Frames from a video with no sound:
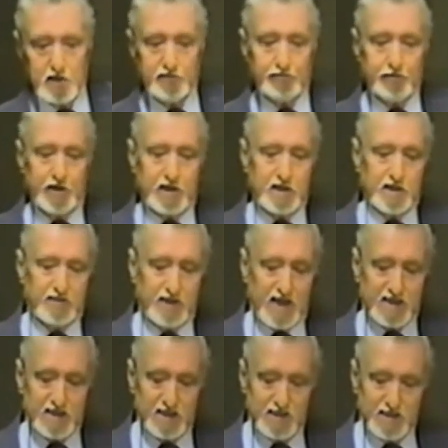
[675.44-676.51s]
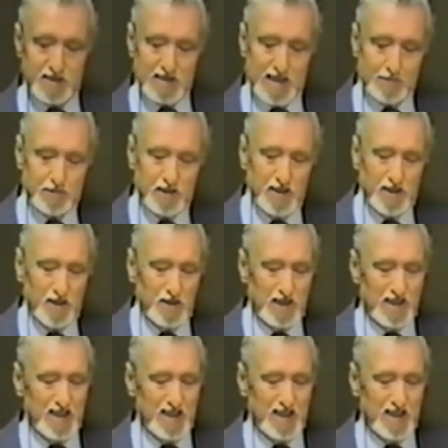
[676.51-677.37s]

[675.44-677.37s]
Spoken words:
Free cathexis is absolutely